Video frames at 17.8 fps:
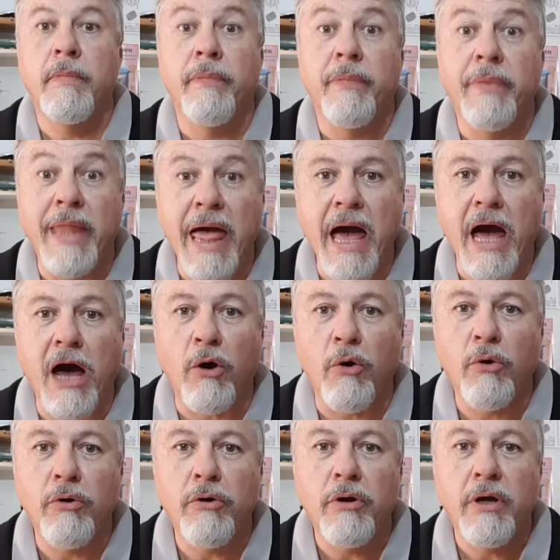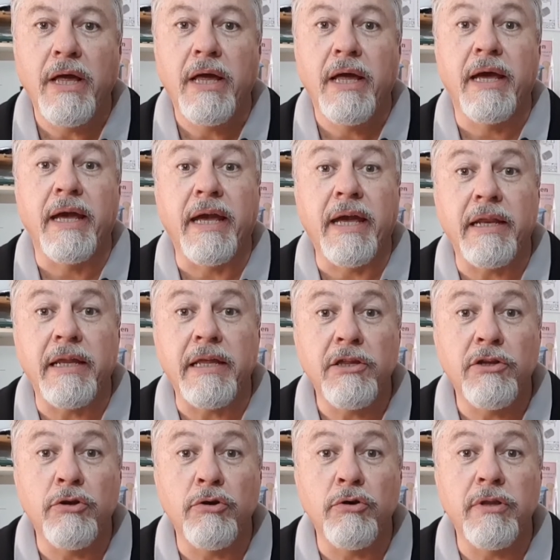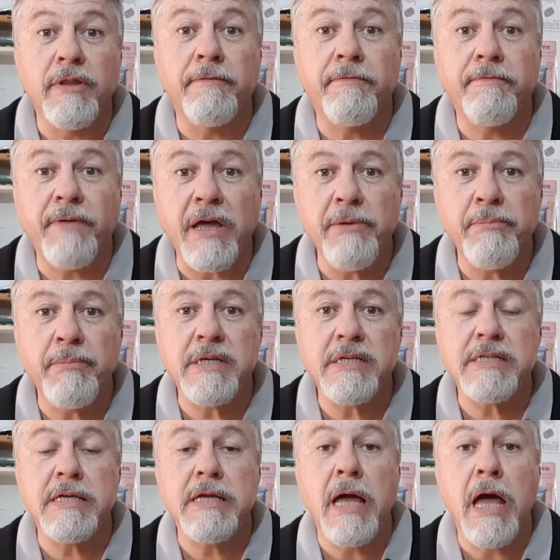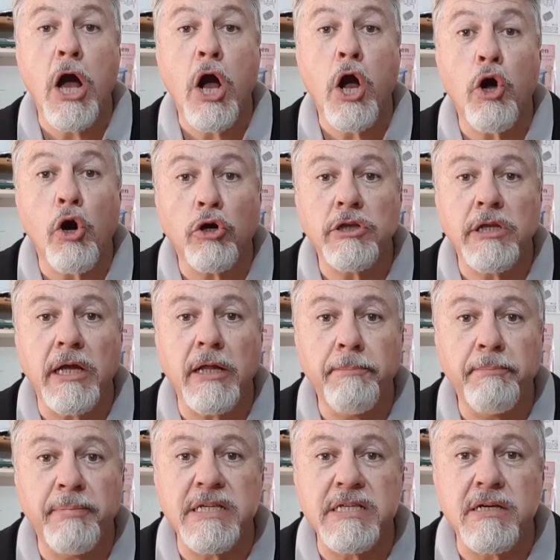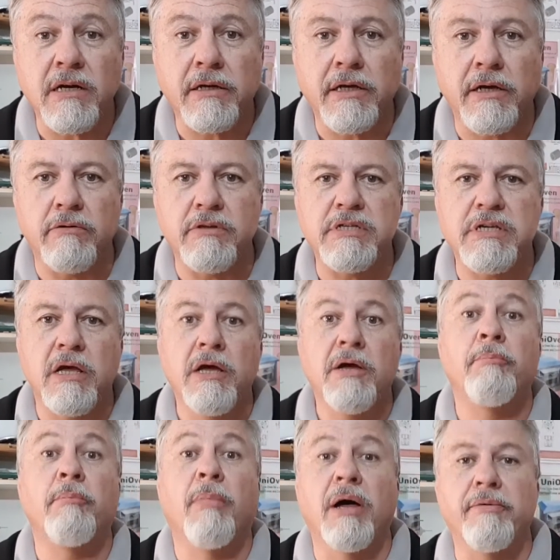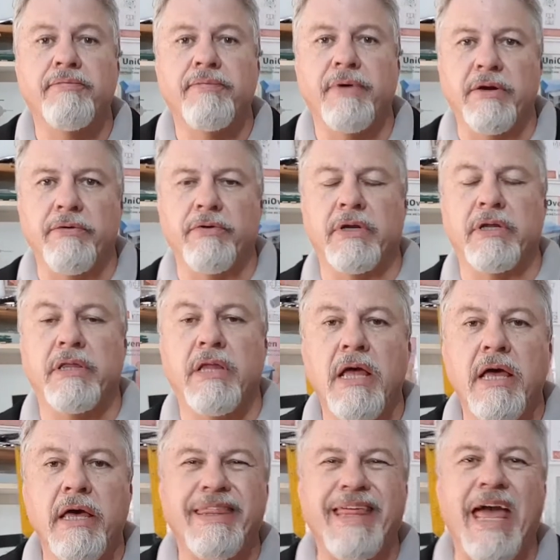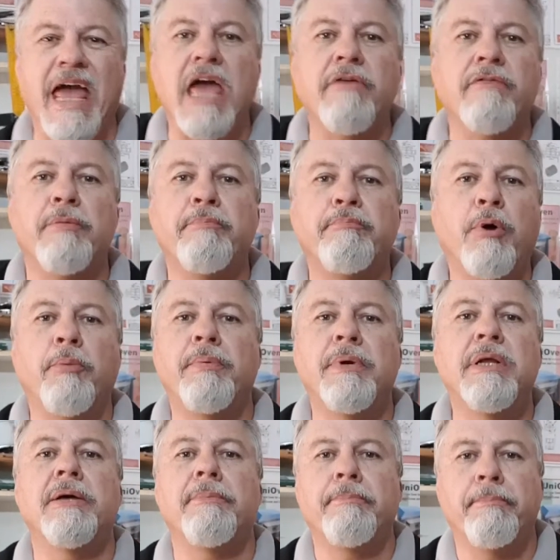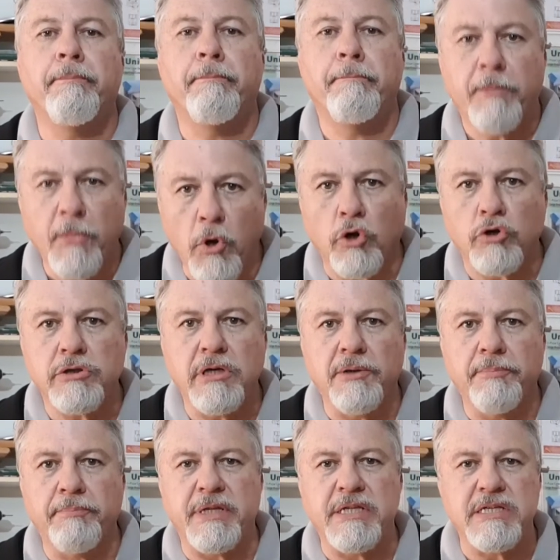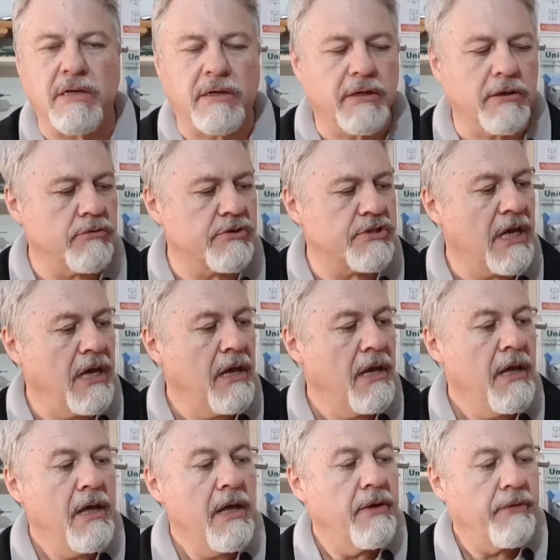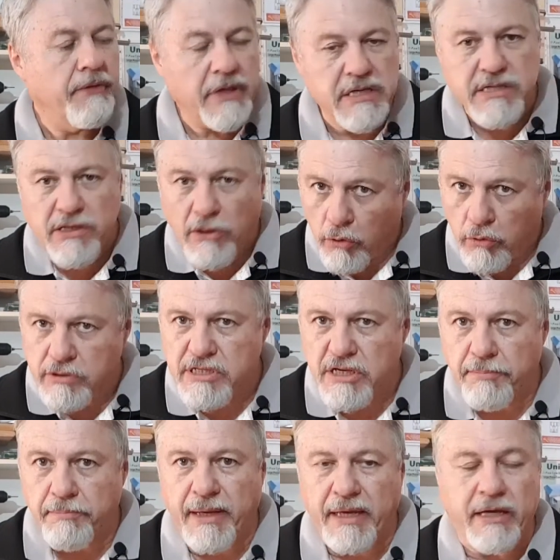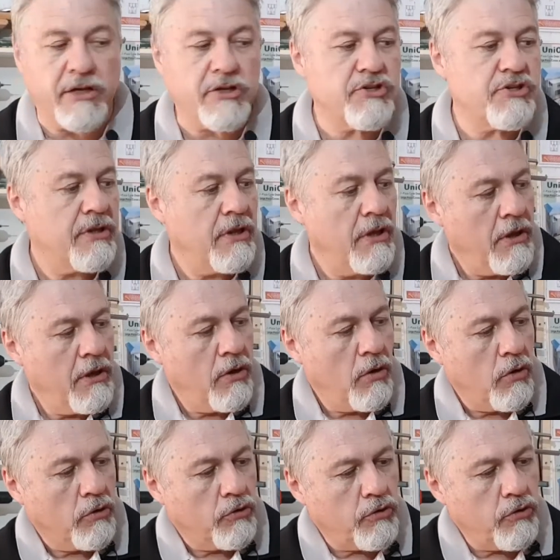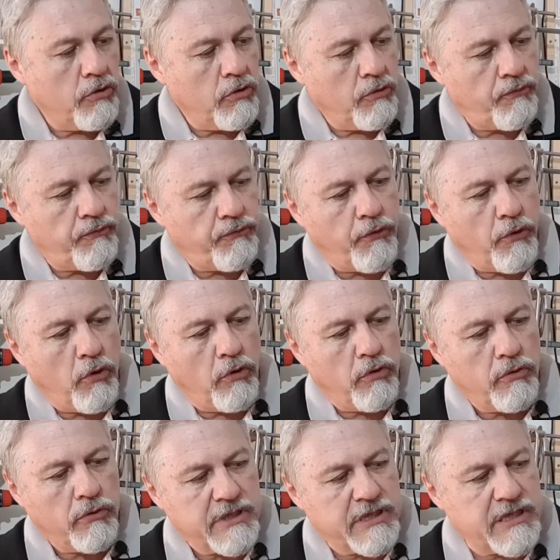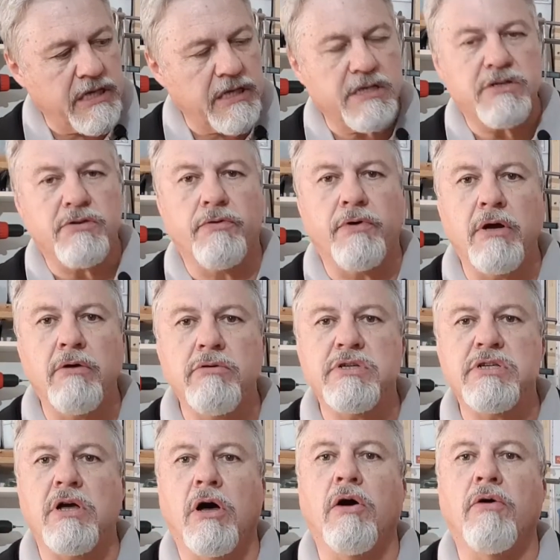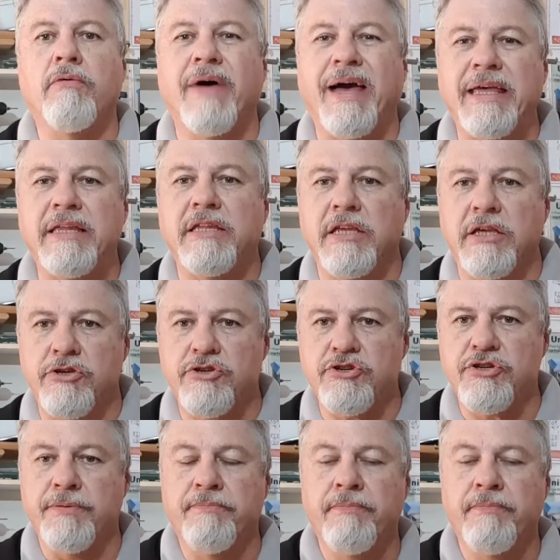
Now, getting to the famous cocktail pizza cones, my favorite, the ever popular cocktail pizza cones. These are also packaged 2, 4, 6 rows of 8 each.